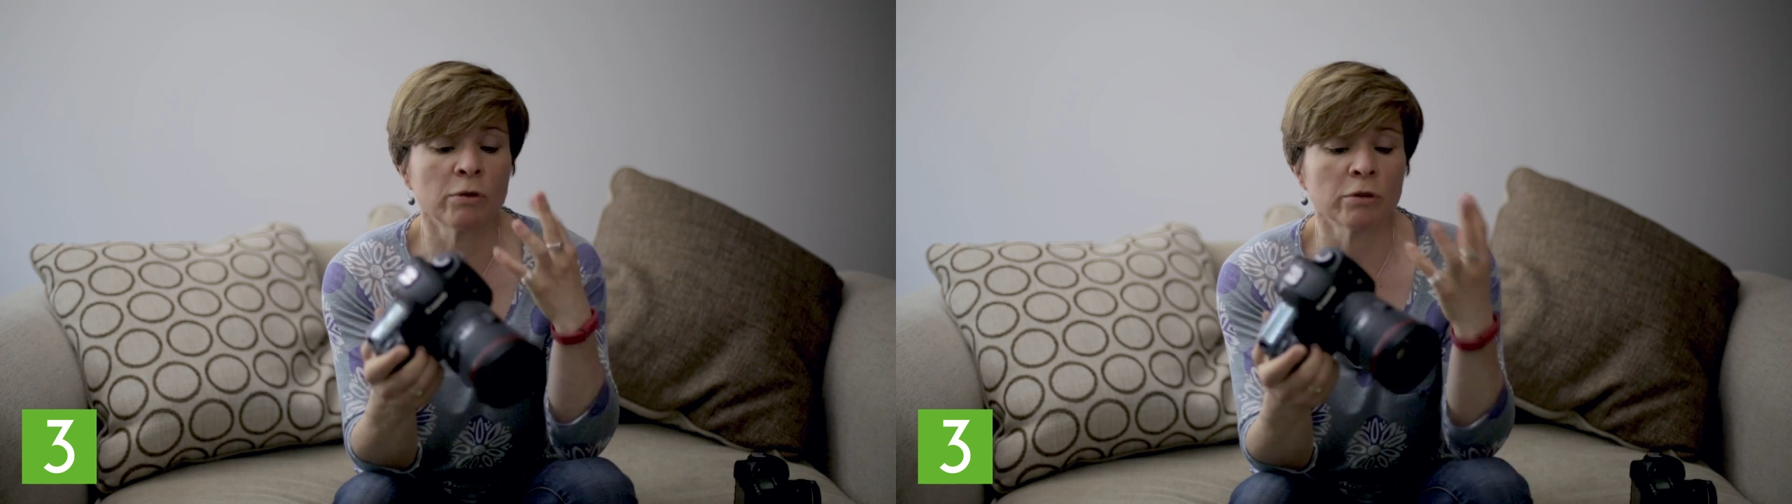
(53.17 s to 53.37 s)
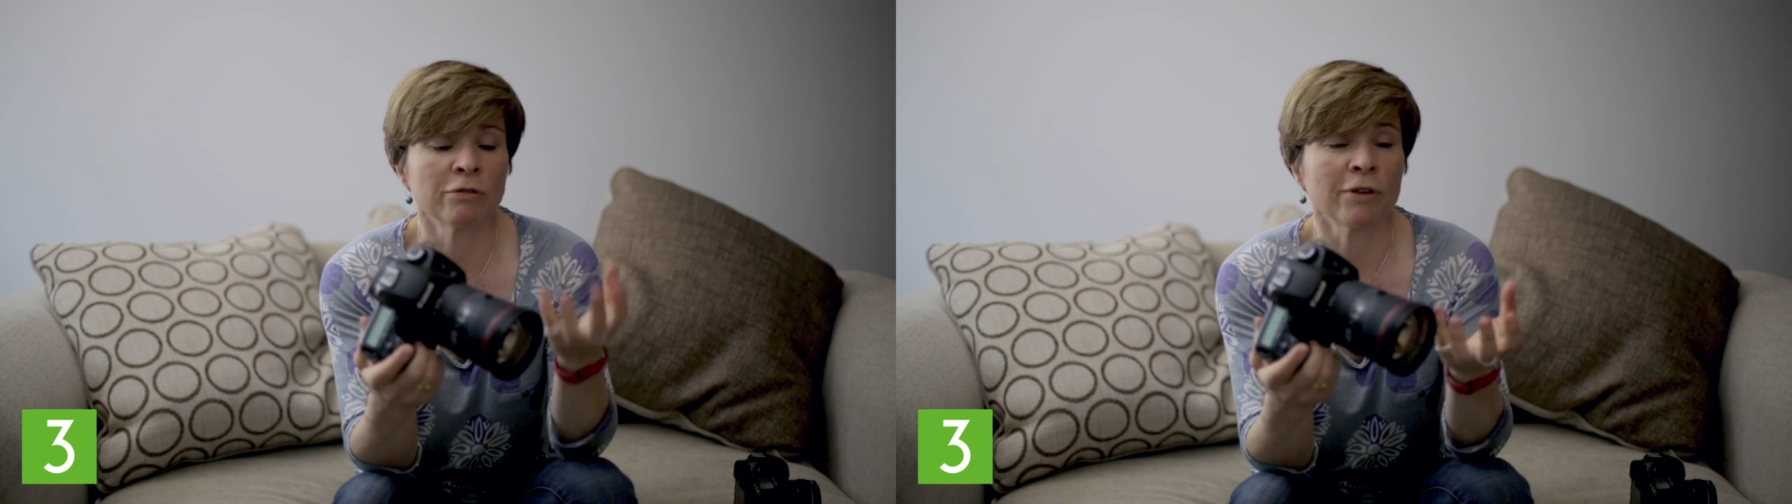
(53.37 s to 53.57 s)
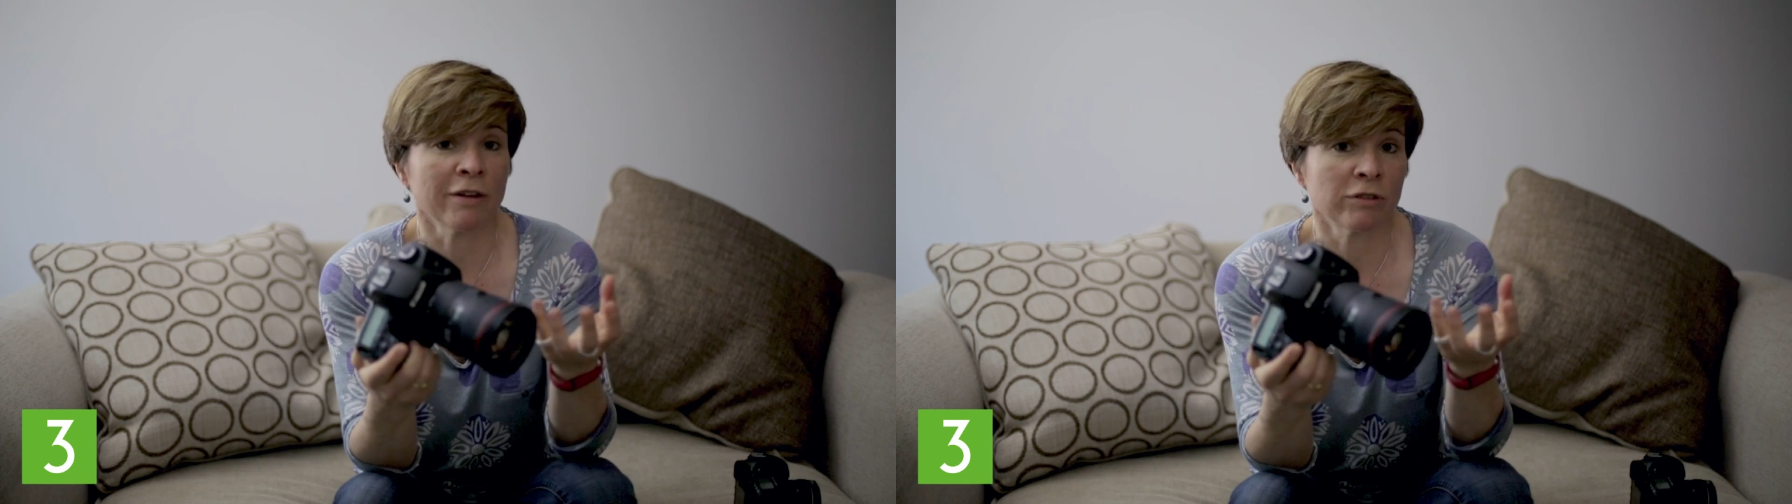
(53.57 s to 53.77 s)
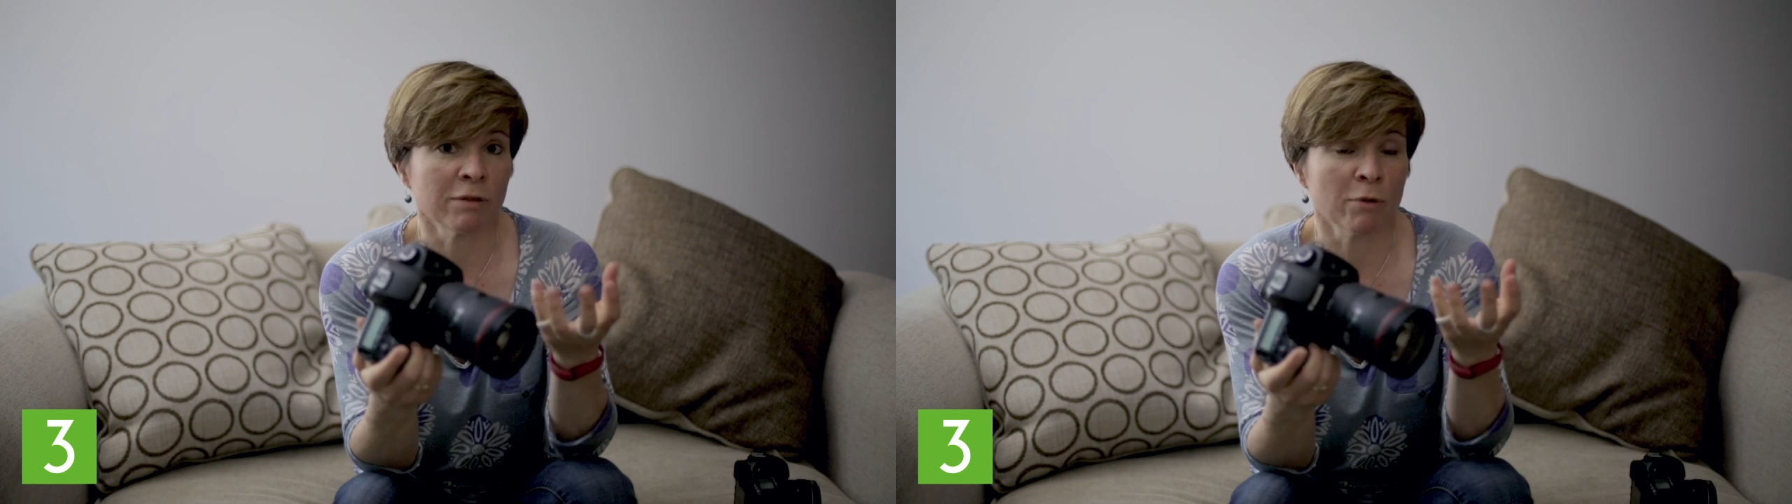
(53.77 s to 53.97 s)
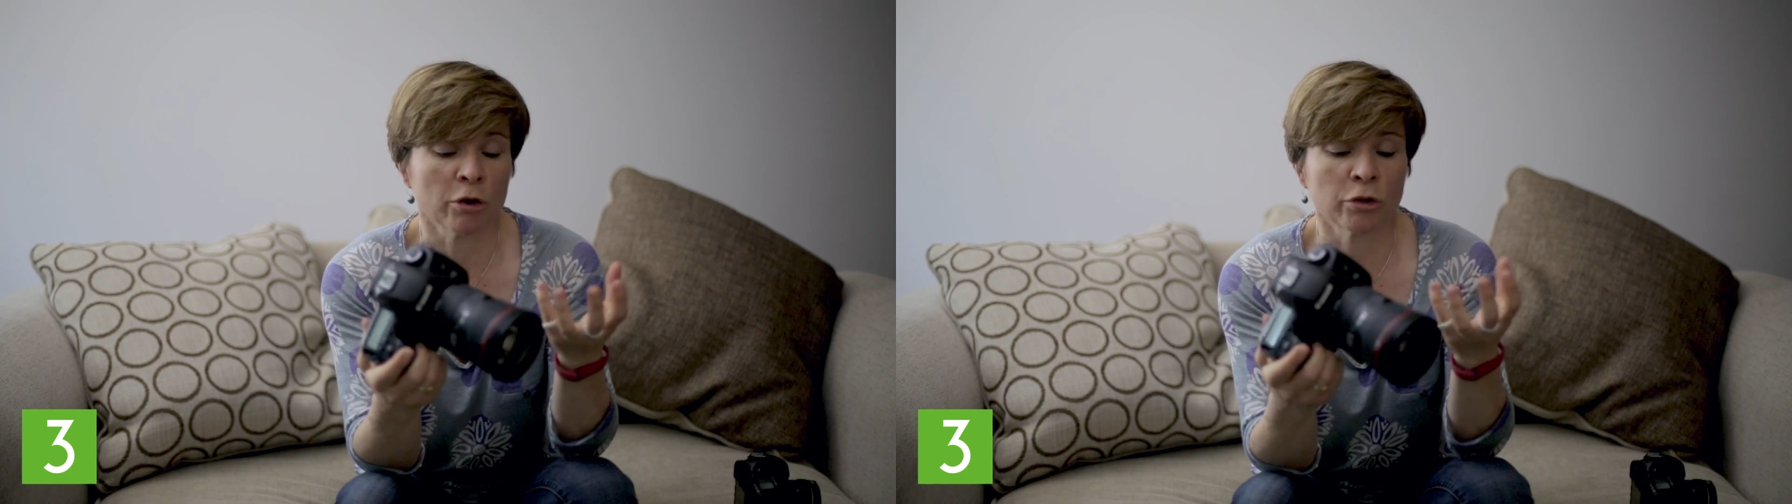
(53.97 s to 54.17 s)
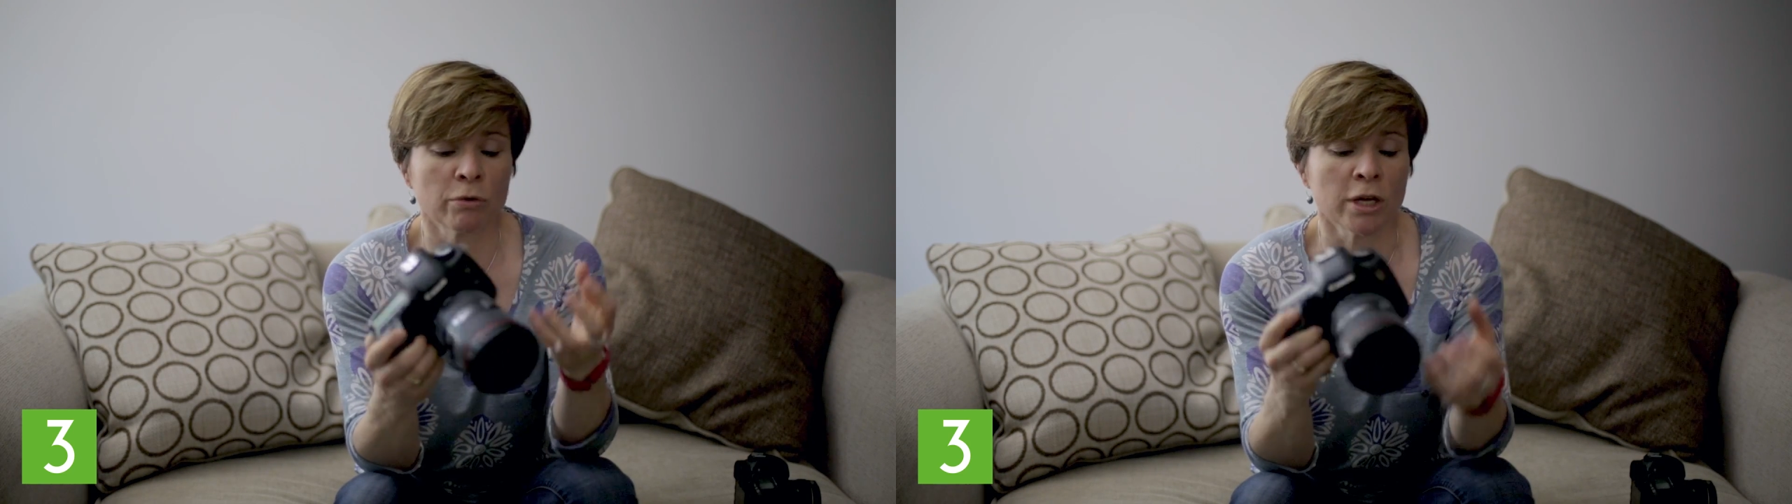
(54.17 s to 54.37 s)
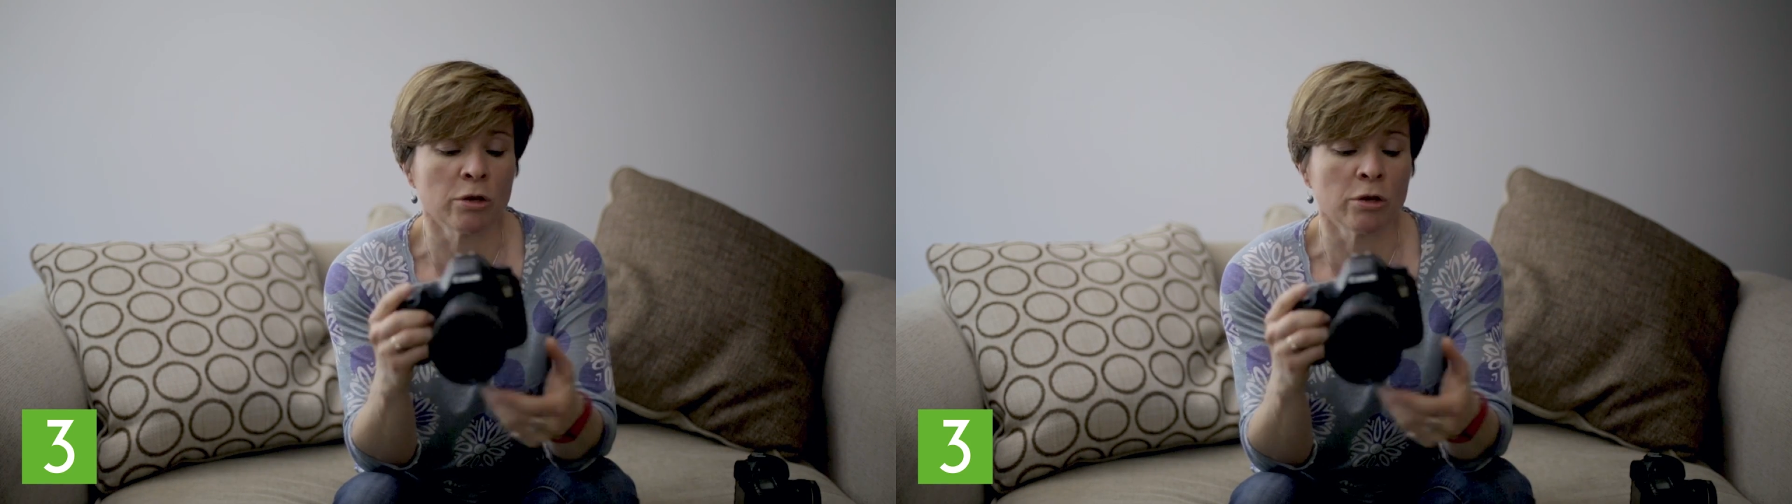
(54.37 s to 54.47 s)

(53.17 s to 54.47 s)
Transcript: you've got the 5D Mark III,